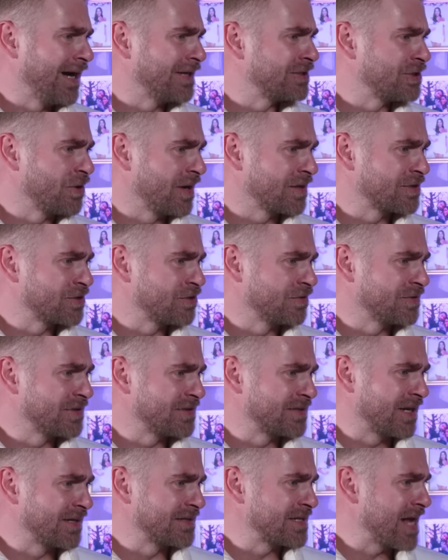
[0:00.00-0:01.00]
I don't actually
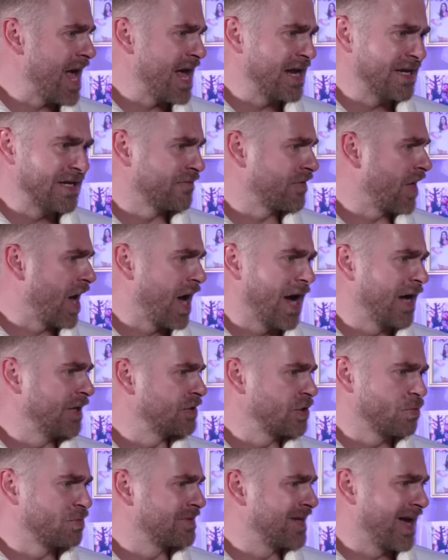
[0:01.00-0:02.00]
understand any of that. I
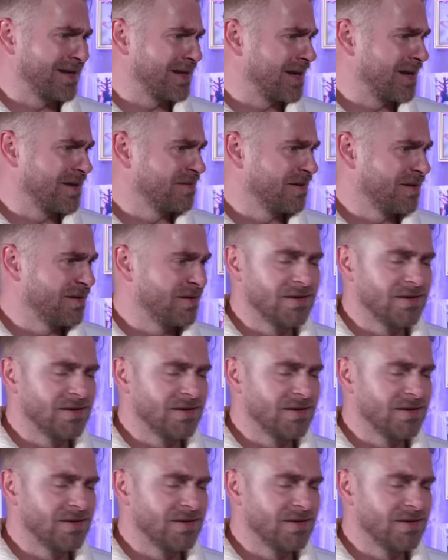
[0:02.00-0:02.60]
don't get it.